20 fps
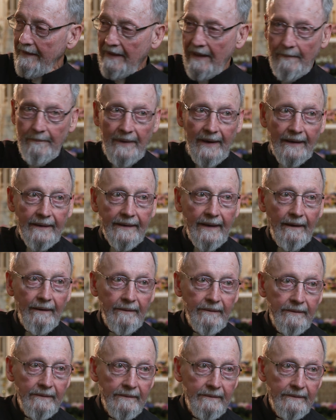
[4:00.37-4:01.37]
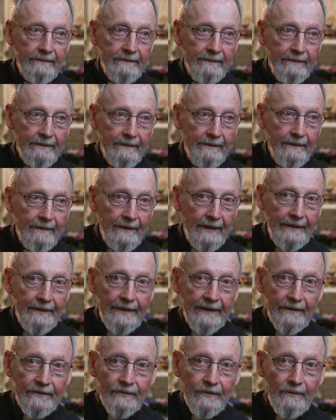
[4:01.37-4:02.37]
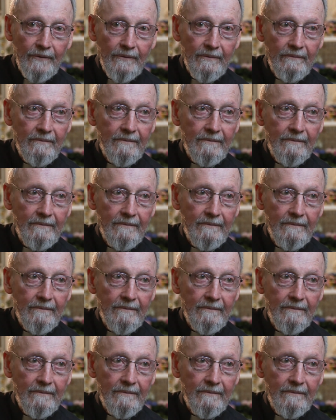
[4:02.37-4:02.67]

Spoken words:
come back down, and things will